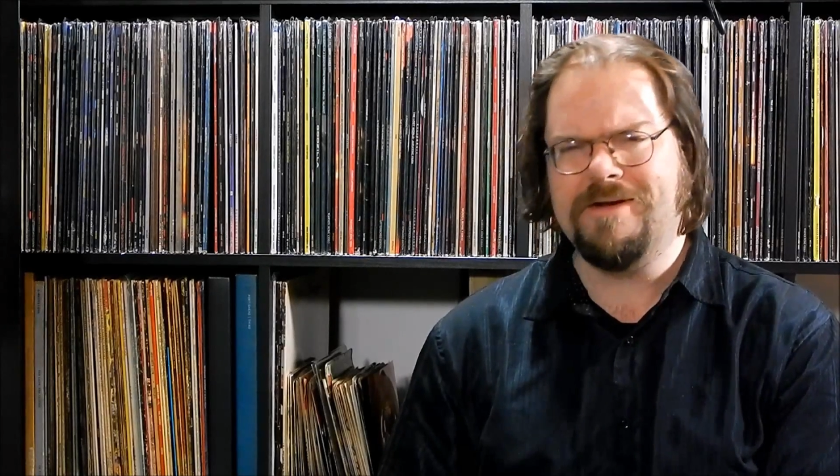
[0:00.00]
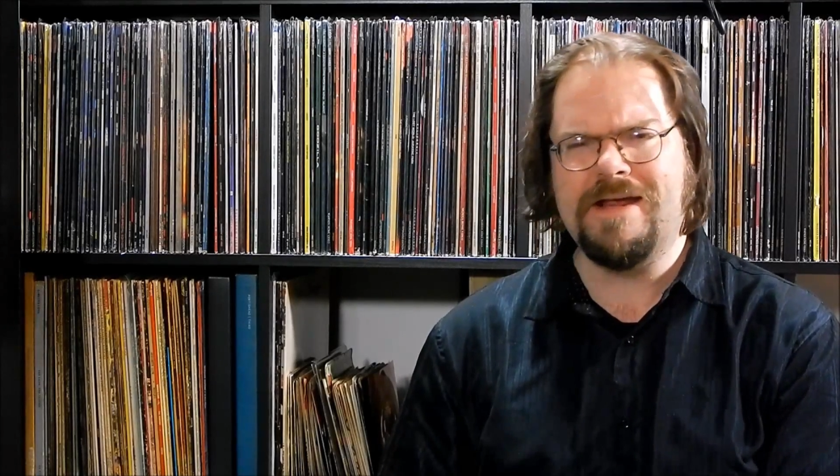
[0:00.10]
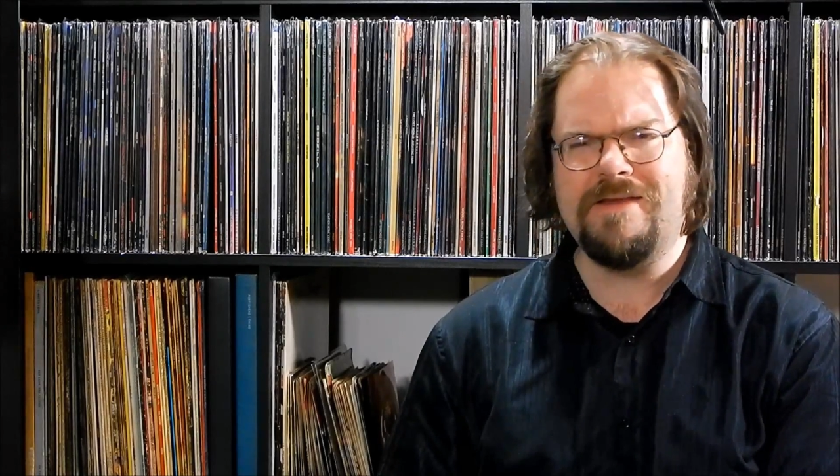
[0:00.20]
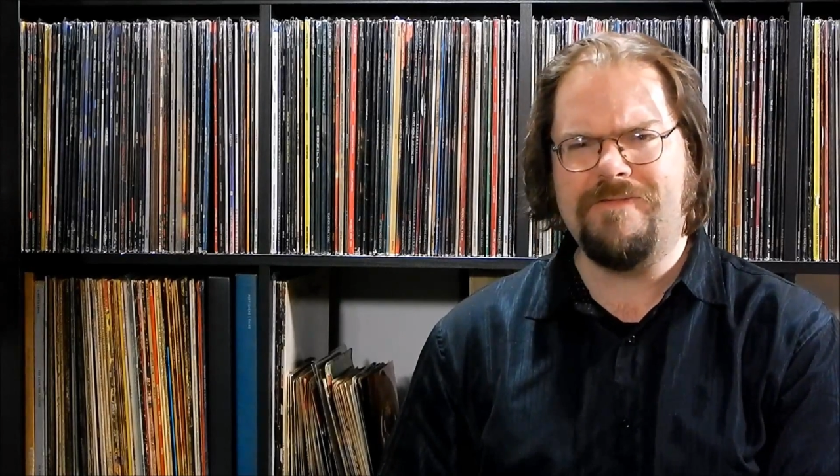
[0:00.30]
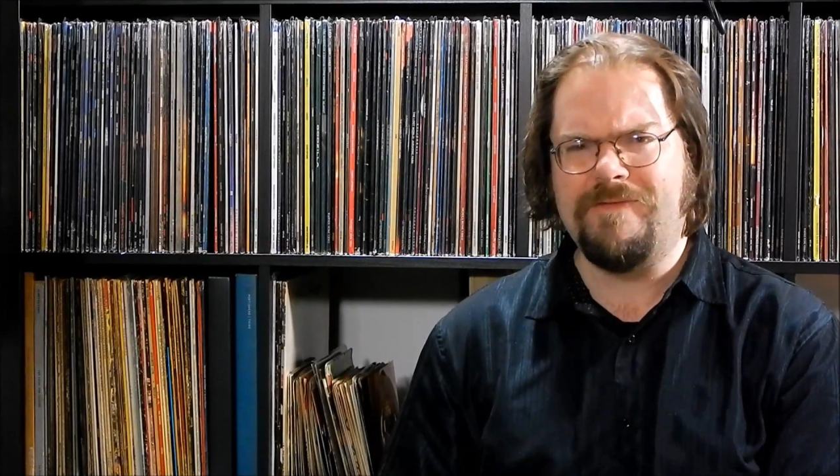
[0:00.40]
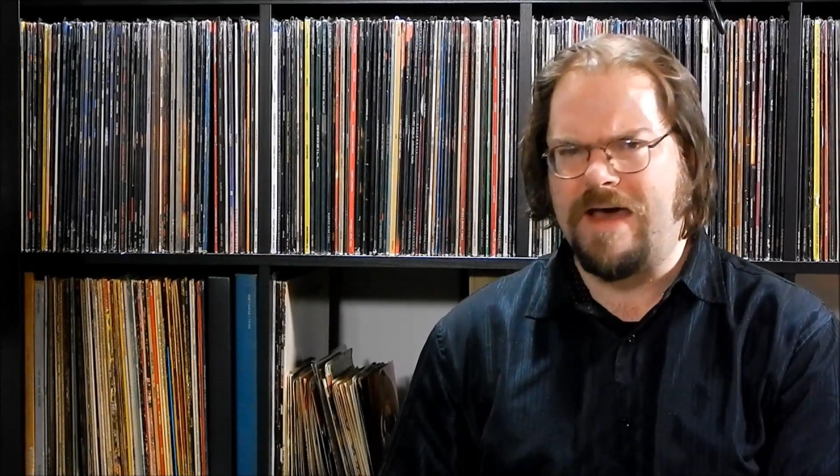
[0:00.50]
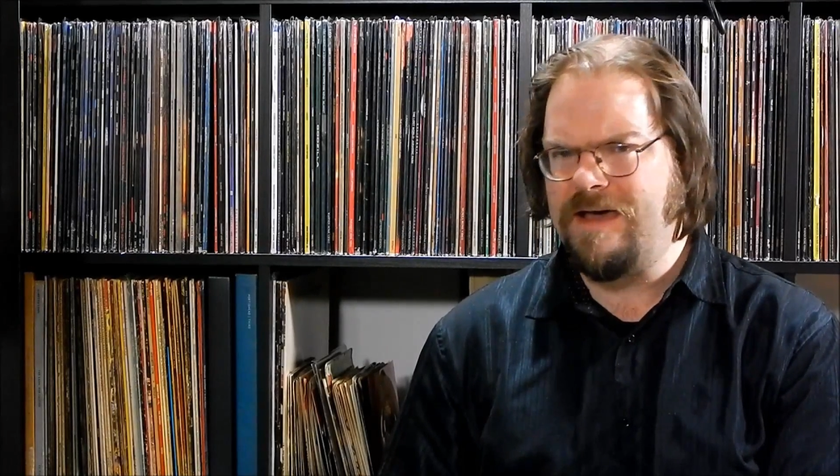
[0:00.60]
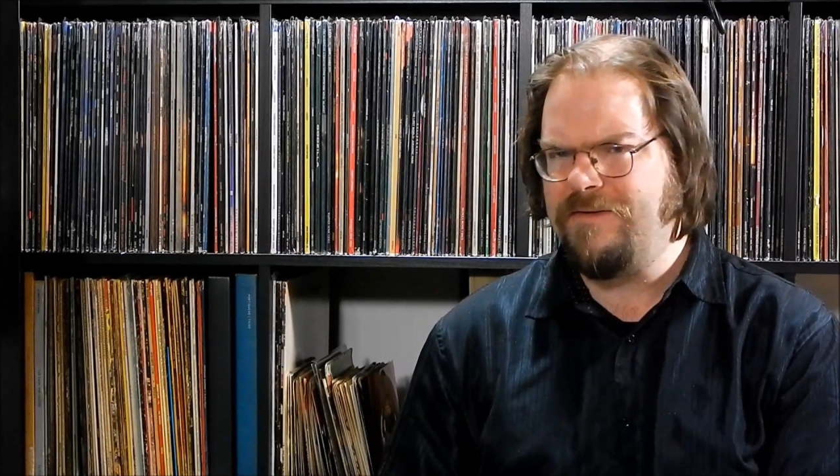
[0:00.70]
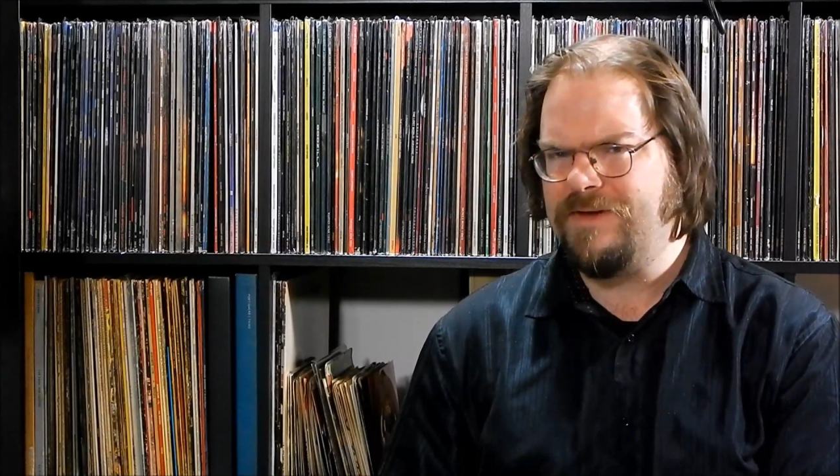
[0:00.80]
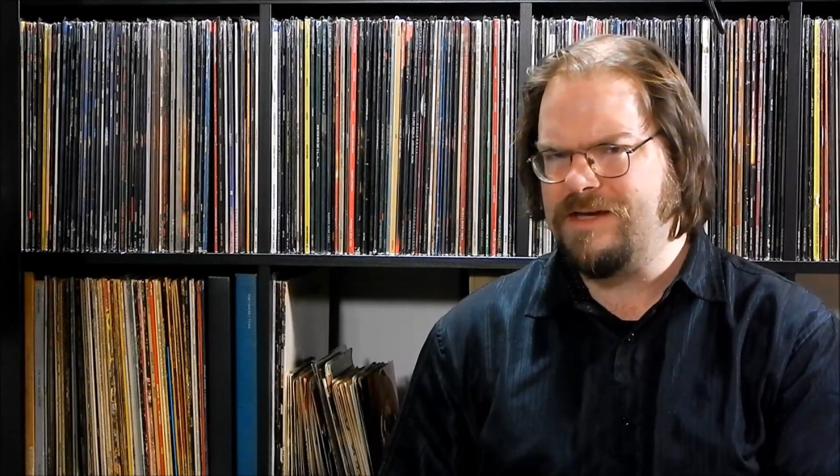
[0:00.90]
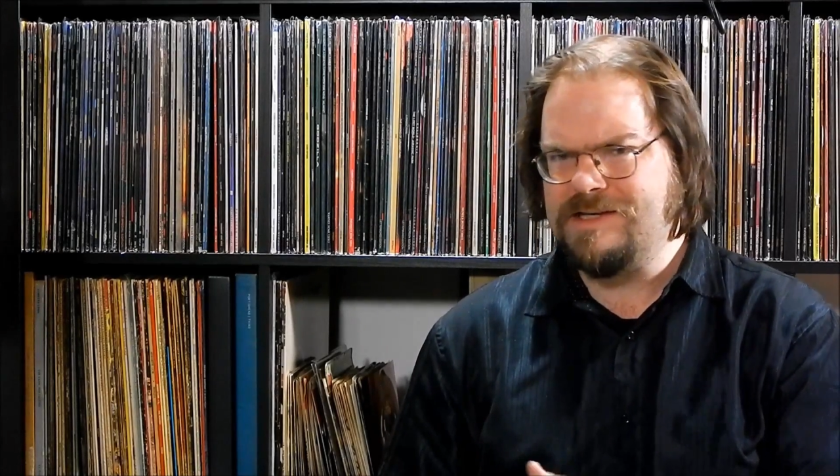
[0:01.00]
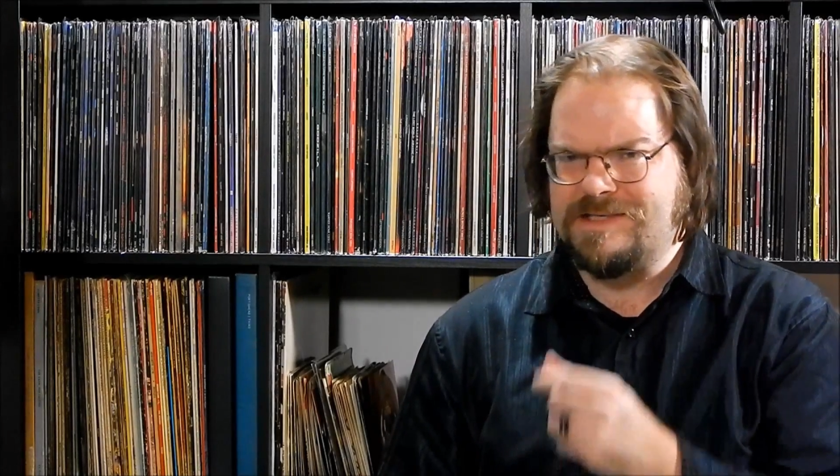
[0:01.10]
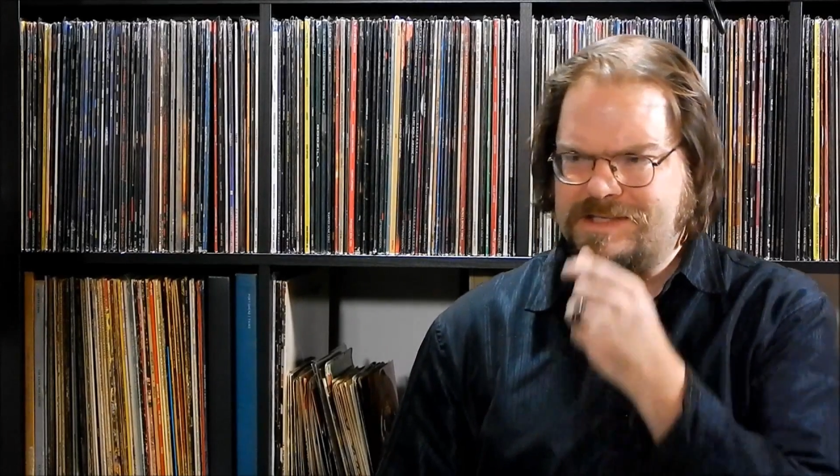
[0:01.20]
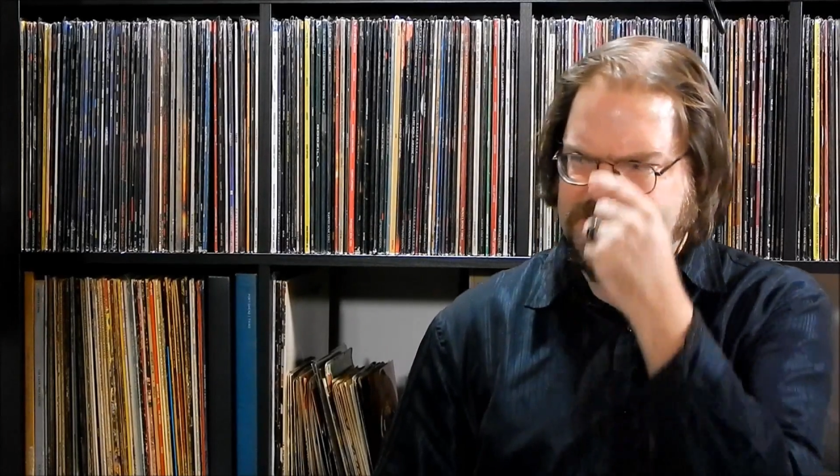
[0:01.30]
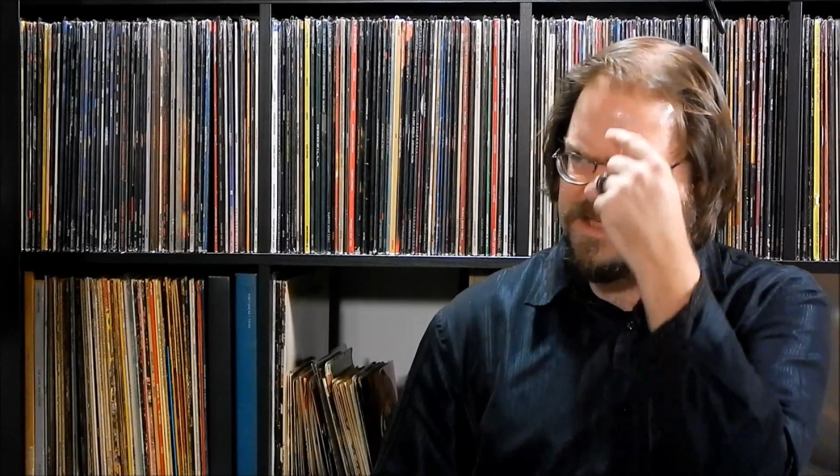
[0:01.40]
95,
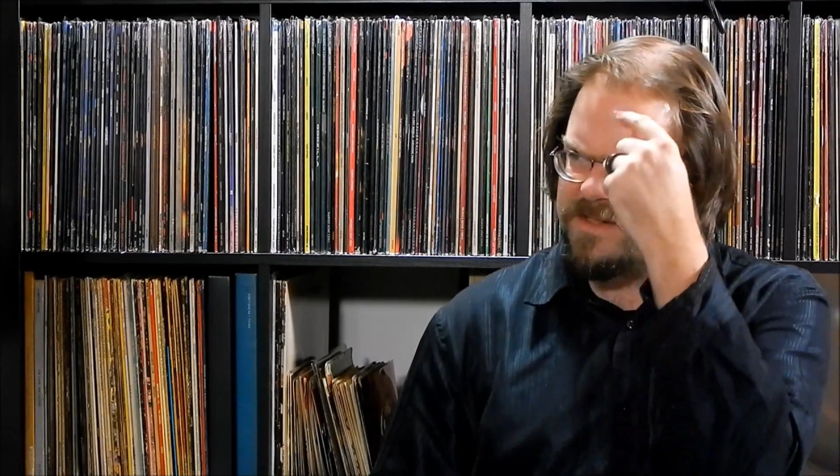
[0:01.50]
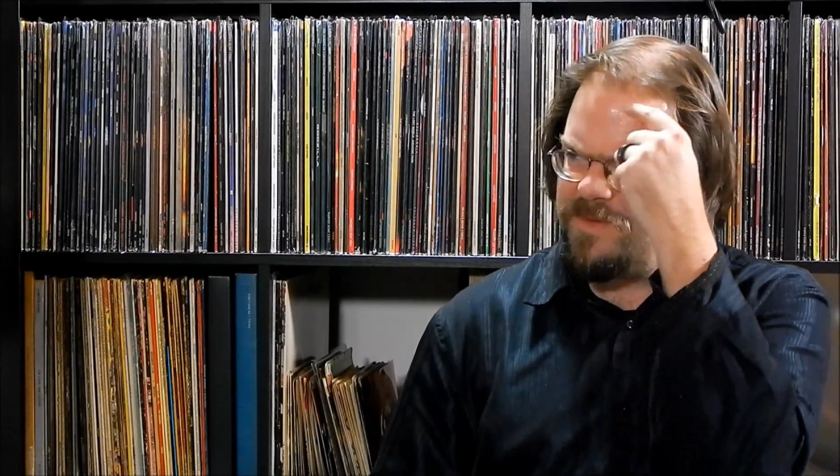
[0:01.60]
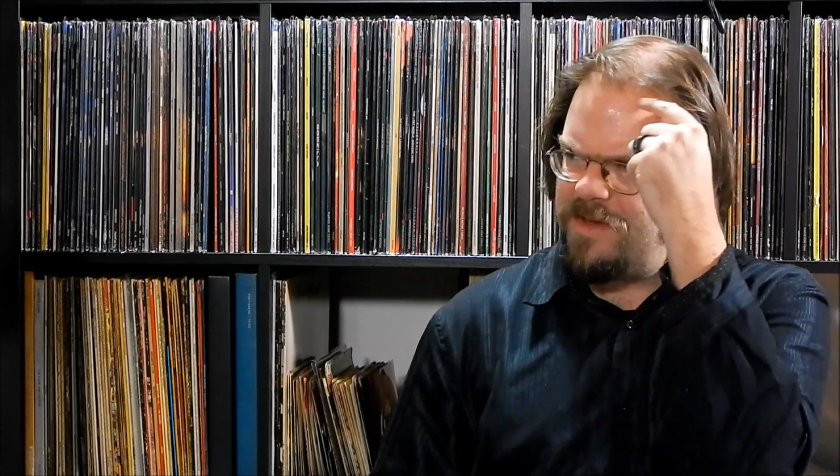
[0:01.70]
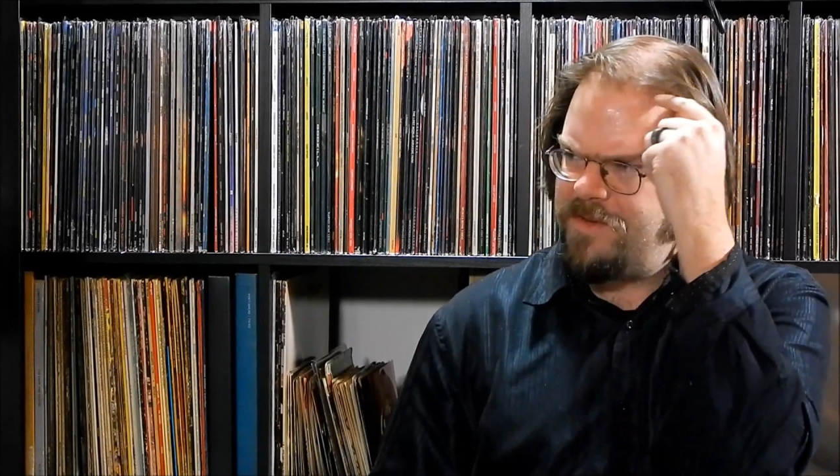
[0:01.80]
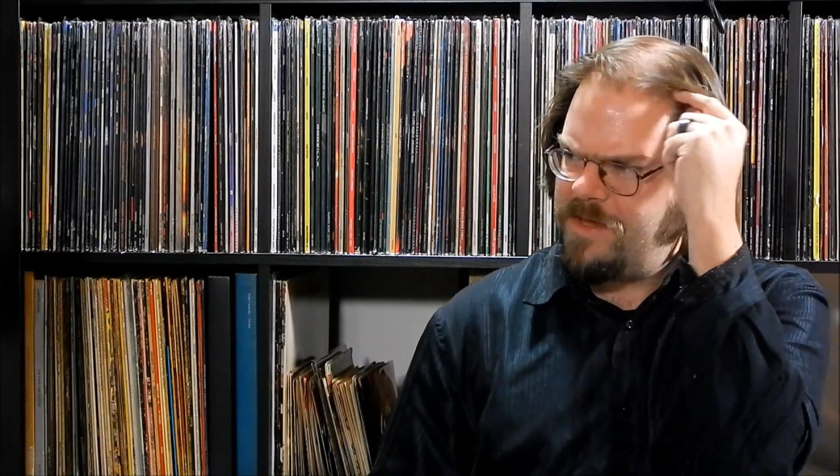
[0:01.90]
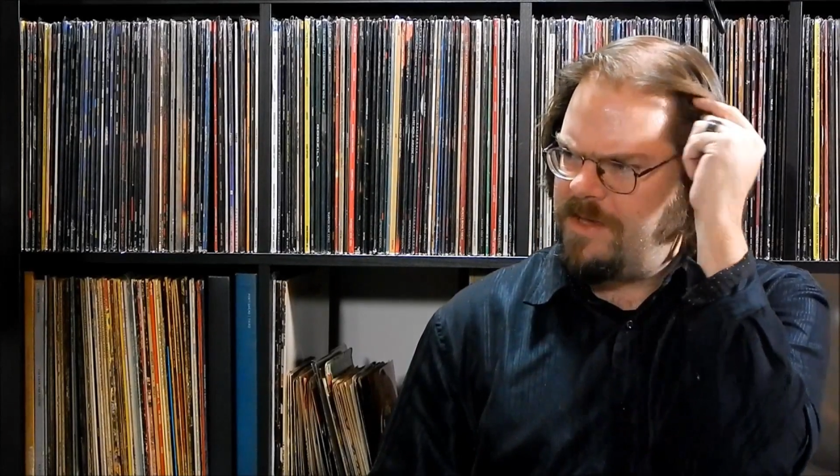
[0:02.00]
96 maybe,